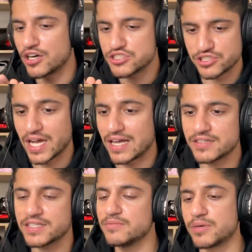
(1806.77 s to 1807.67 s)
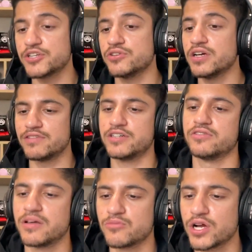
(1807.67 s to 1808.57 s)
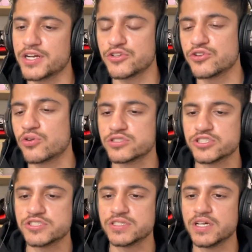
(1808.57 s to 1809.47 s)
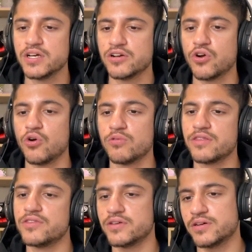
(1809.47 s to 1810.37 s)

reality. But you give it to them, right? You don't just go with